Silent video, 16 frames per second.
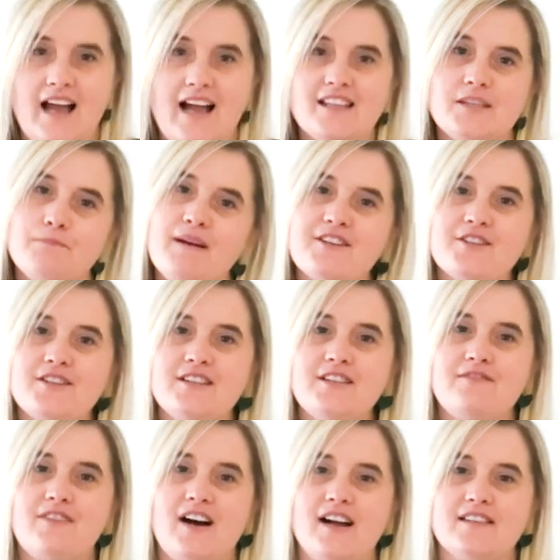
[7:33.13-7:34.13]
A special
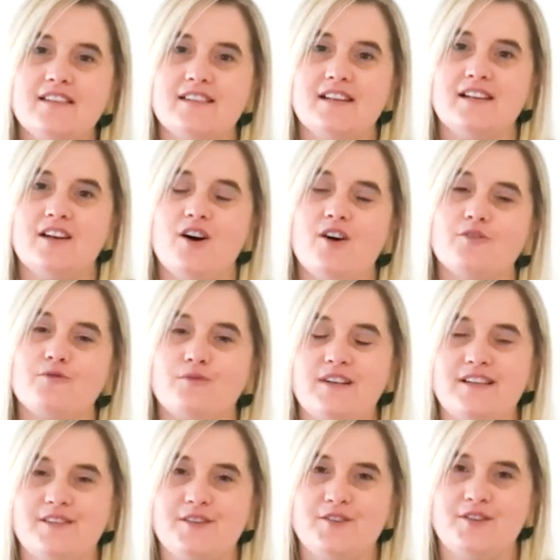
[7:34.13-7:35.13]
advisor on
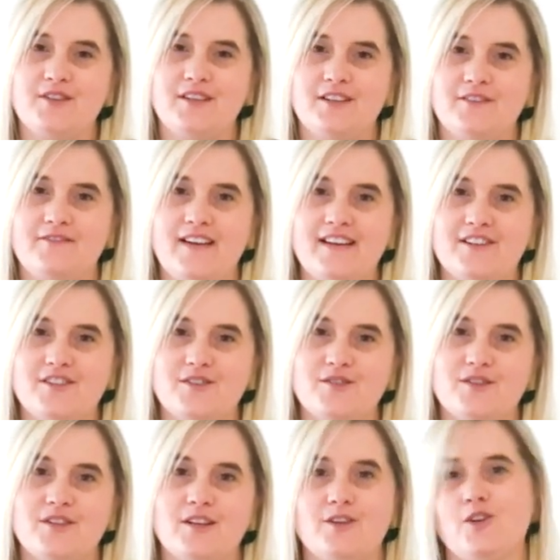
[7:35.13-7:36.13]
research and innovation
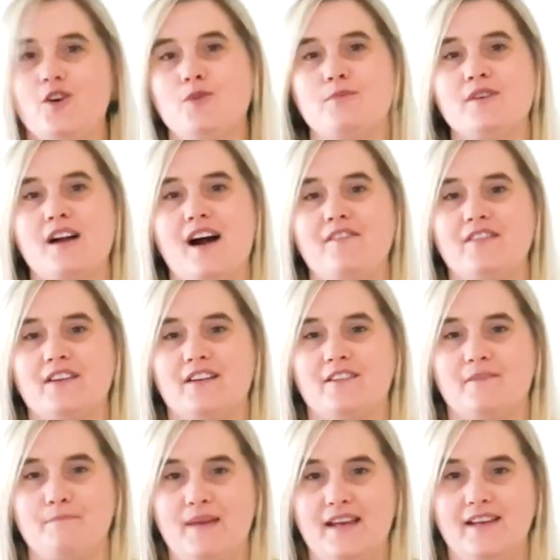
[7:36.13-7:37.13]
to the Global Covenant
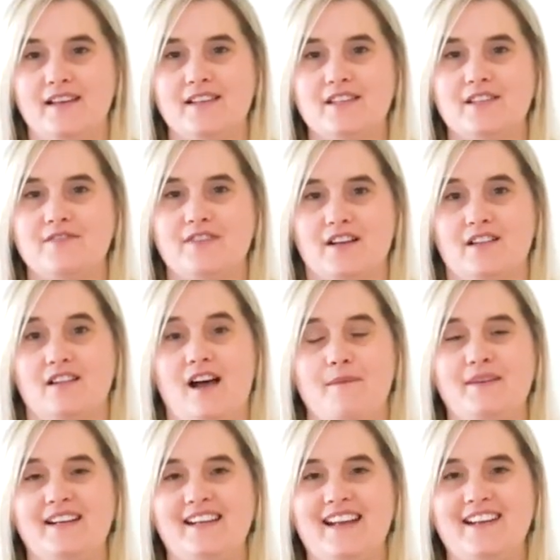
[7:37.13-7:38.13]
of Mayors for
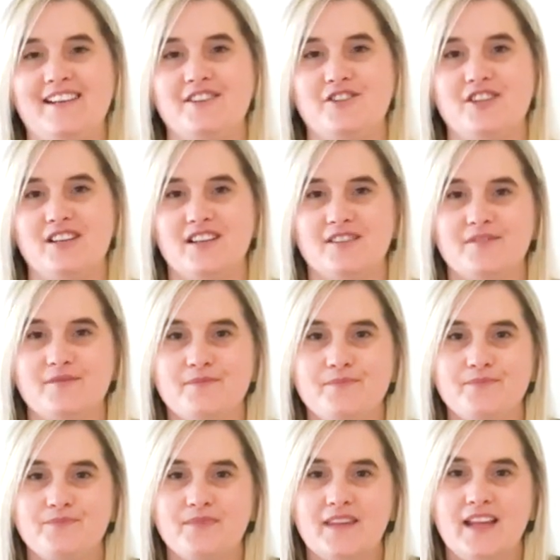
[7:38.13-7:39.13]
Climate and Energy,
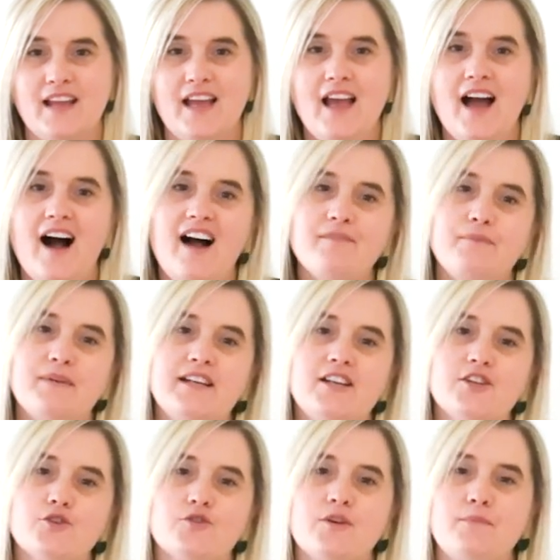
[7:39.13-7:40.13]
I've been
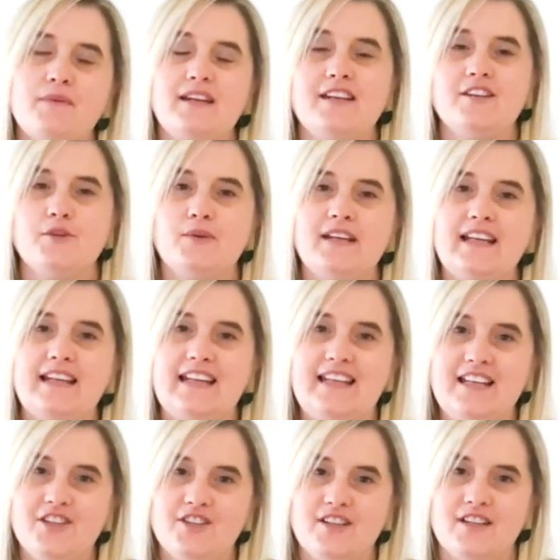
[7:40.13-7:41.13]
contributing to an
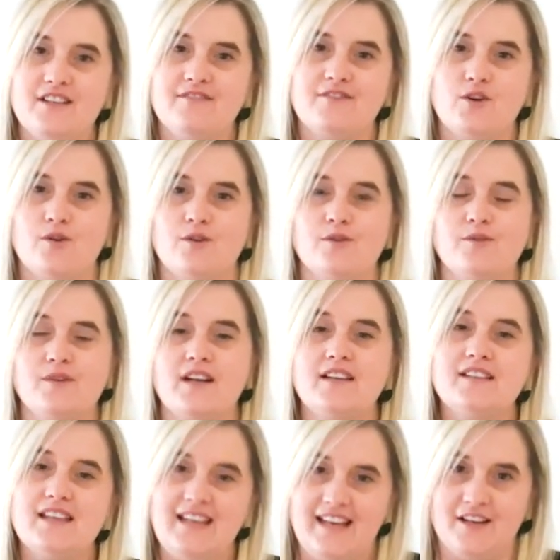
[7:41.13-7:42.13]
initiative called
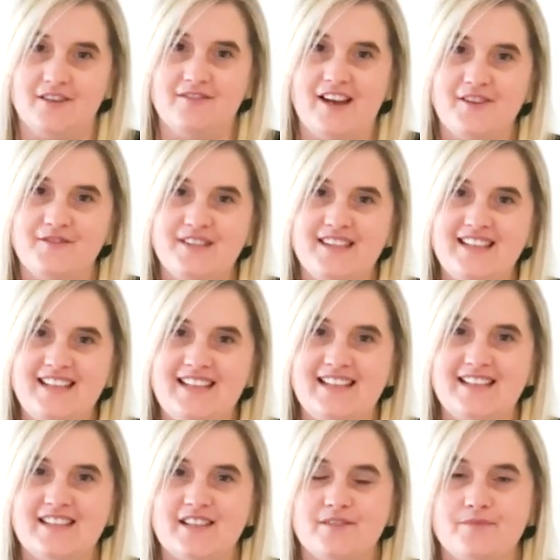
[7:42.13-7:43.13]
Innovate for
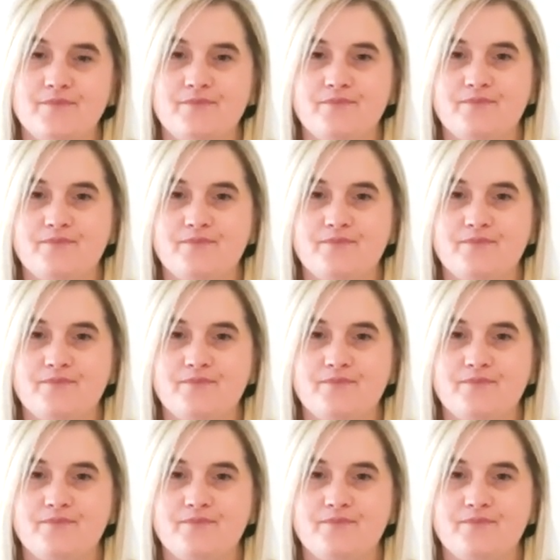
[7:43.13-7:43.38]
Cities.